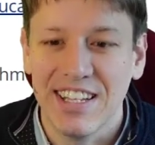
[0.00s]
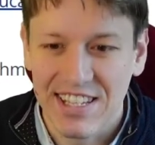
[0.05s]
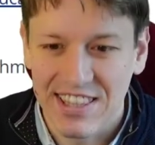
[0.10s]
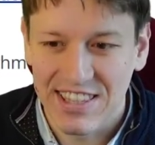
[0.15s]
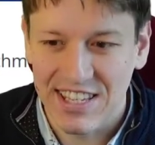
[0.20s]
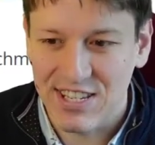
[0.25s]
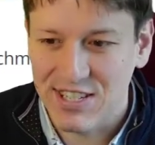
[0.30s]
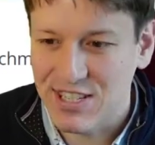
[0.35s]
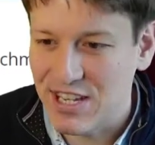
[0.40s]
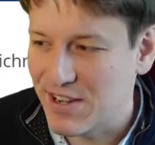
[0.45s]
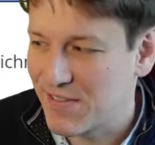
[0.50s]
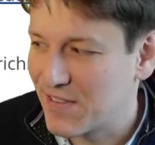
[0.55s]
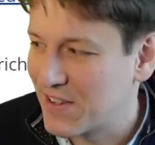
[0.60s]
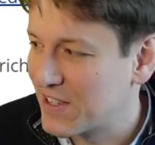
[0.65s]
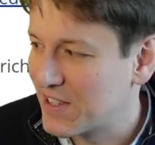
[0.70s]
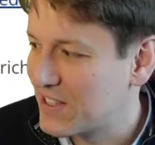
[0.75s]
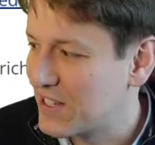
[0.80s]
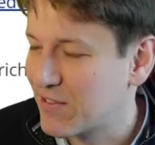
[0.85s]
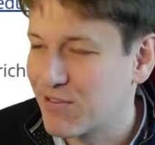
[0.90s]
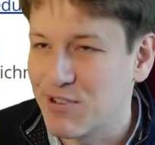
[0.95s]
this year for
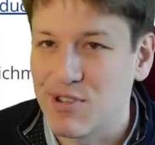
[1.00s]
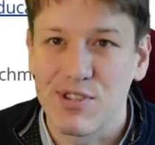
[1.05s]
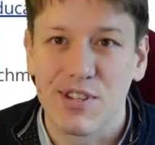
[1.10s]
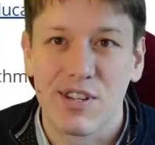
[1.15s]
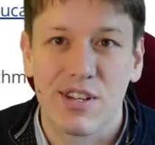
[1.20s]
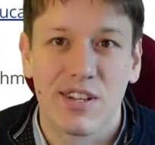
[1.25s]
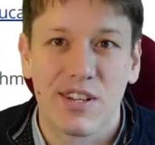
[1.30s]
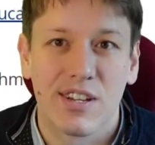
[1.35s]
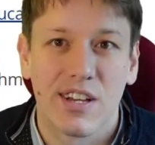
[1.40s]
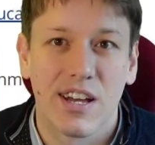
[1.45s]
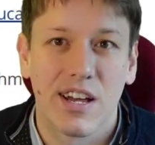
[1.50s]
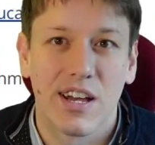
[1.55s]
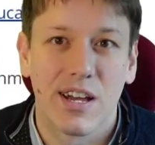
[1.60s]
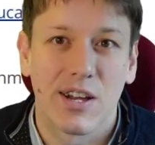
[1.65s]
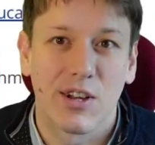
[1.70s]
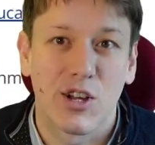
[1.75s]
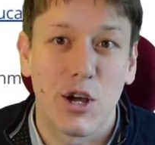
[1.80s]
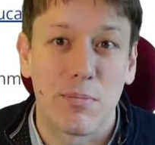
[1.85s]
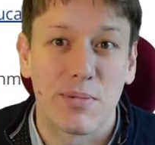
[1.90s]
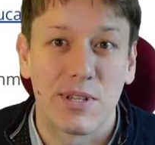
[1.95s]
the different
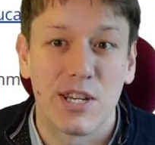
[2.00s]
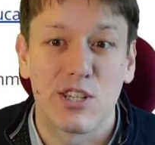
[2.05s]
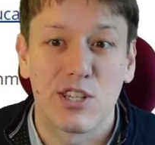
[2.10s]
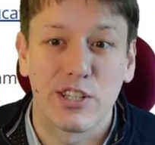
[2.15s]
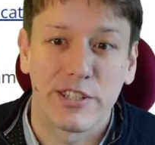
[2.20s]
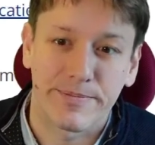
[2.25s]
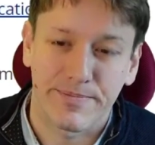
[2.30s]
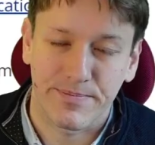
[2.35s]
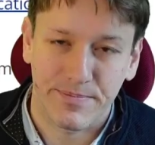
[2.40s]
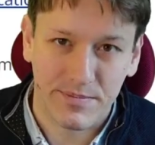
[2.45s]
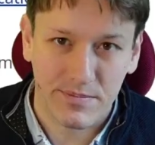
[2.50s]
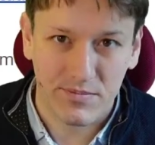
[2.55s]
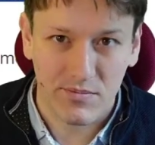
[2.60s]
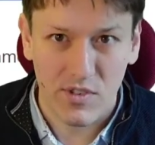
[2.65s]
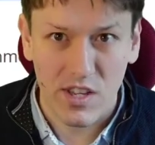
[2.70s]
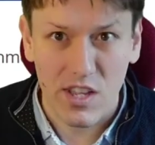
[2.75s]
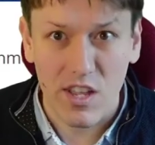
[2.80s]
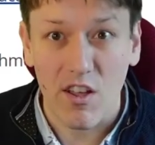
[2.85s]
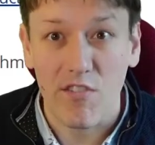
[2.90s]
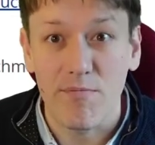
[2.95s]
competitions.
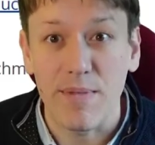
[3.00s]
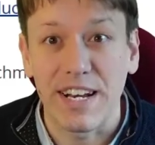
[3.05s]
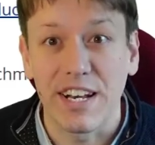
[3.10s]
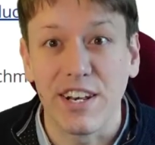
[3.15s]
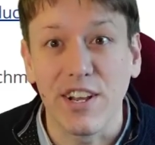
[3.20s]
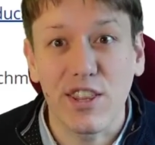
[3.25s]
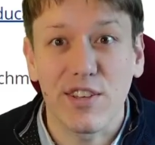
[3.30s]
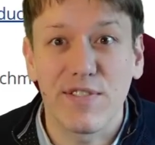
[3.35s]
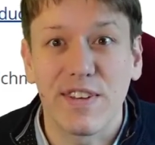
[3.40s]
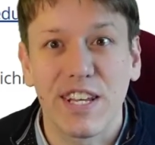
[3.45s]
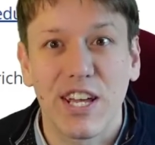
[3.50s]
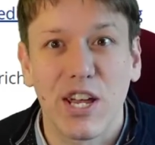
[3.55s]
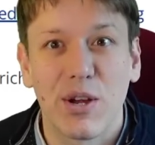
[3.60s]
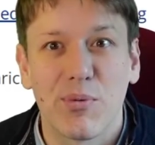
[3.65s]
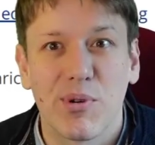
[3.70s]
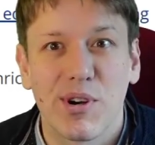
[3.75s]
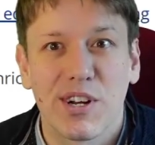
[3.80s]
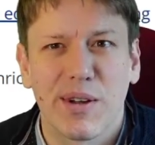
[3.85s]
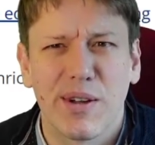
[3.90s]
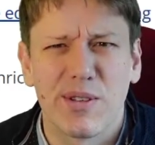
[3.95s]
I made another video
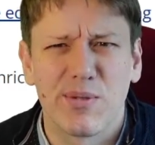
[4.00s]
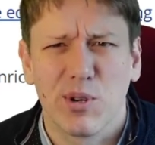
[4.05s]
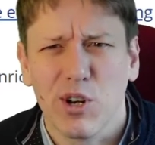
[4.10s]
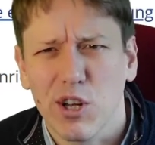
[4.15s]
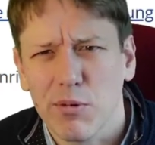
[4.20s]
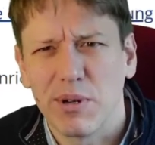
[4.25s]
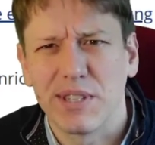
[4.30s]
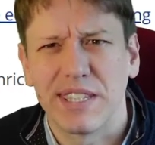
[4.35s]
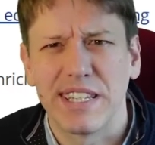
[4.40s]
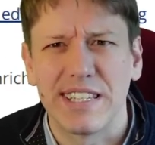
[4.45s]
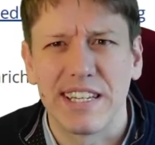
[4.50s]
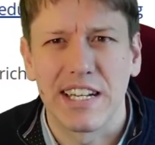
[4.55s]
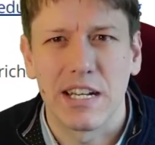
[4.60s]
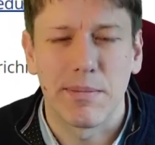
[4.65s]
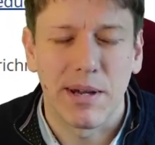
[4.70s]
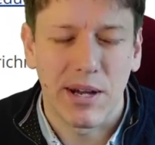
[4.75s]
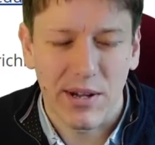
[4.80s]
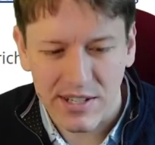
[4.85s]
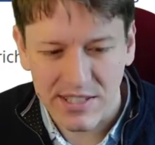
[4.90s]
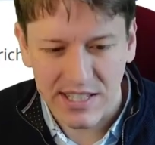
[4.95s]
where I go into a lot more detail
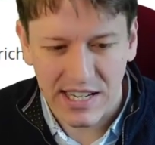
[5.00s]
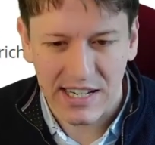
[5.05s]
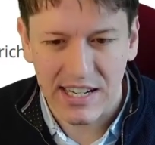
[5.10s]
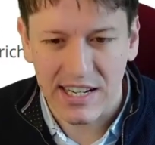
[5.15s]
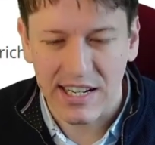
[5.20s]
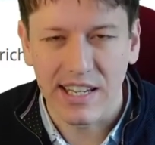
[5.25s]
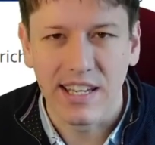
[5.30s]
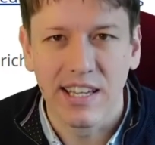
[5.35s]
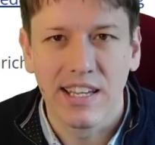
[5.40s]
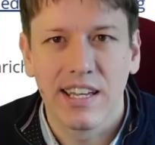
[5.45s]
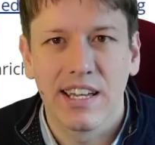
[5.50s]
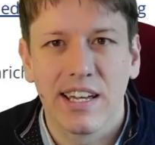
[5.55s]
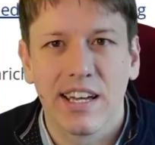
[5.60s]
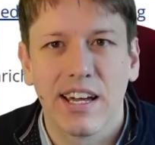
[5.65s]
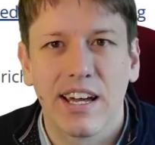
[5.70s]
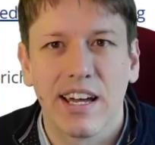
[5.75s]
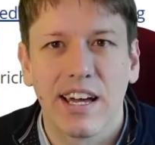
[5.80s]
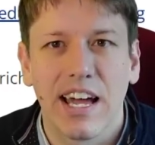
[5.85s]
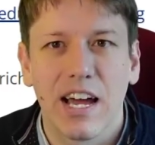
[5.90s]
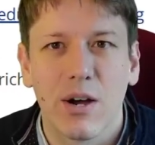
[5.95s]
about exactly
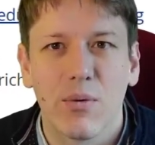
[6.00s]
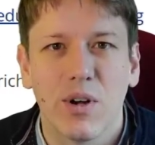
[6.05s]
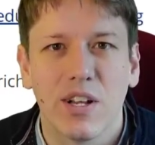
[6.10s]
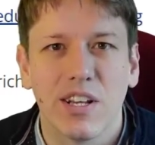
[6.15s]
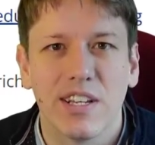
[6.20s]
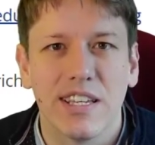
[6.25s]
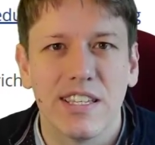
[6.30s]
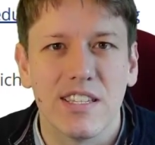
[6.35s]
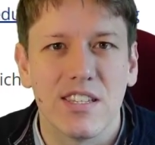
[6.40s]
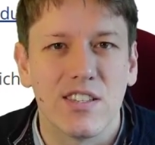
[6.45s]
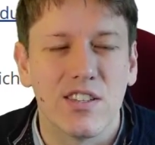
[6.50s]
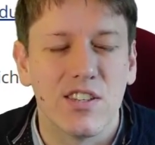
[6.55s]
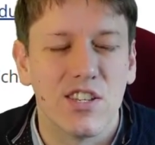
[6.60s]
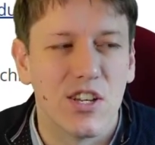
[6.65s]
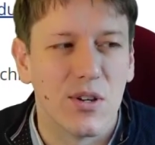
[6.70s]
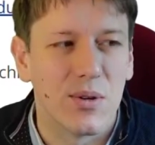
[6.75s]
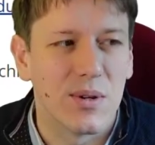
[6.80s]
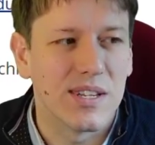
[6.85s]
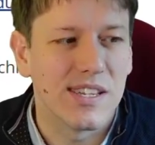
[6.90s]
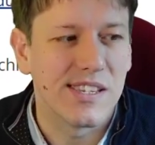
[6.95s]
how well you needed to
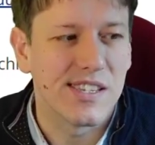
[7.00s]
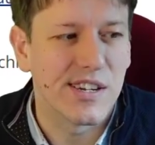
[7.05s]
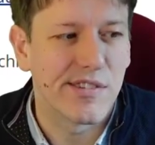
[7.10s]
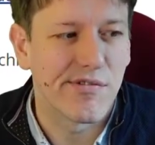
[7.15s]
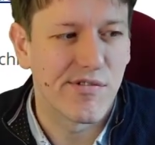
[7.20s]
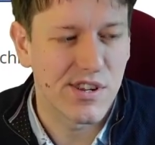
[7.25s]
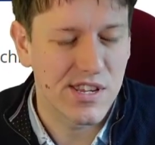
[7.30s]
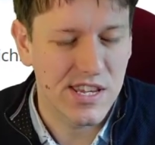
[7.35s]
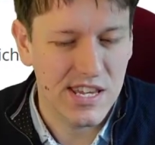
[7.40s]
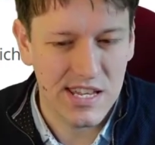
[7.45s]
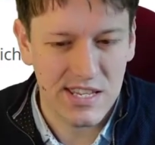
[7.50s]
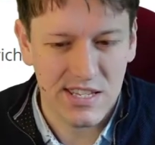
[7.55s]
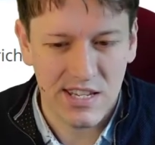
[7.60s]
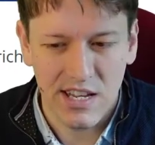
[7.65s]
do in different years